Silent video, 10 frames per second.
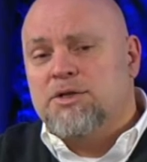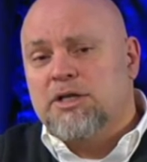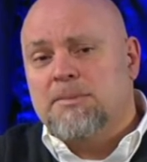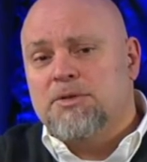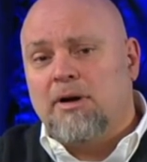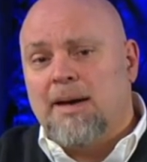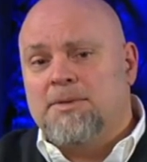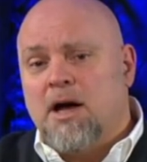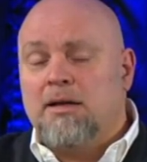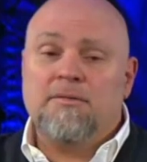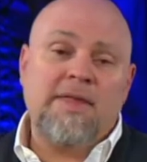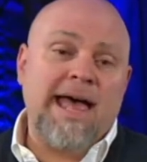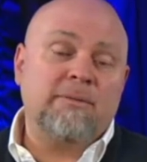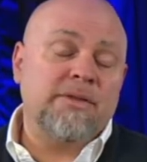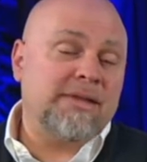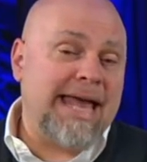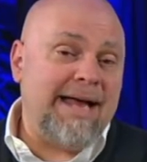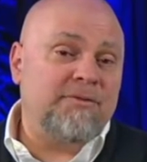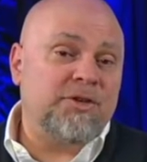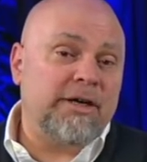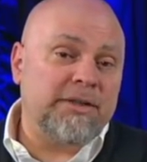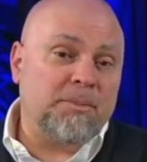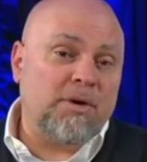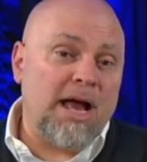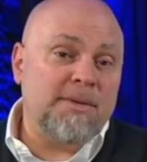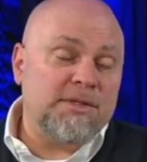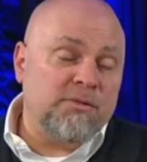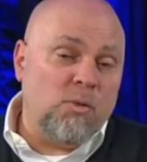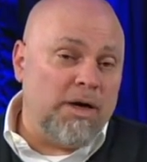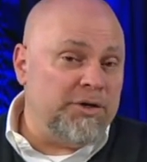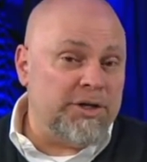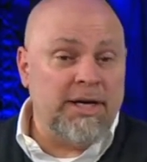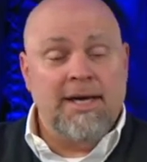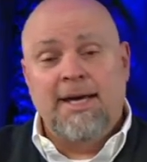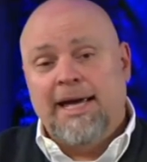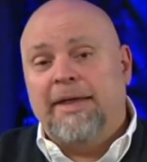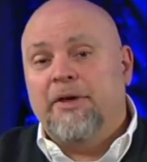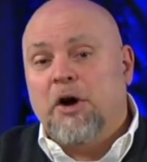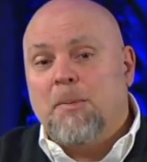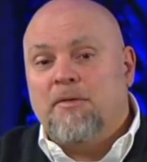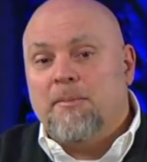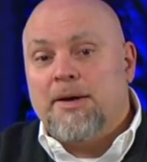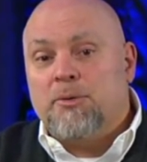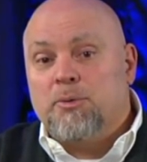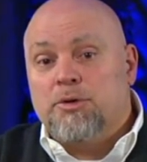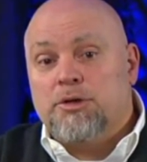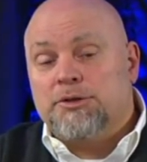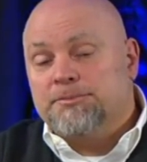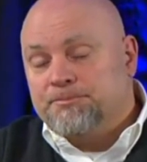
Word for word: circumscribes all of that with laughter and the promise of wonder and the hope of a better world.